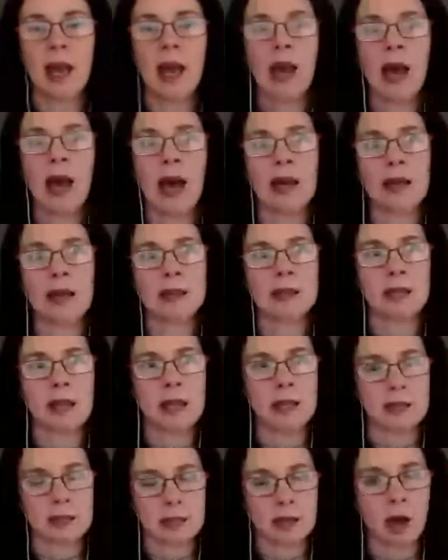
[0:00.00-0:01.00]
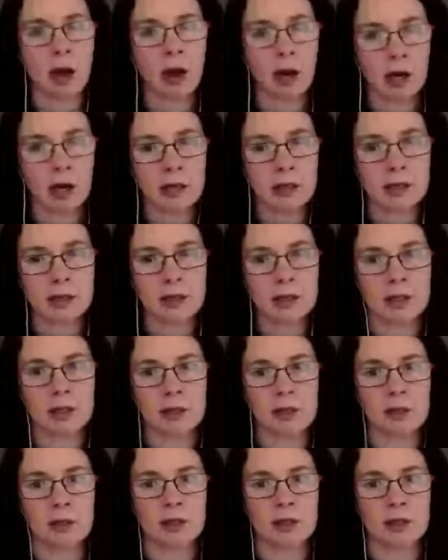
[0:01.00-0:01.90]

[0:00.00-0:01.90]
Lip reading: and it's hard to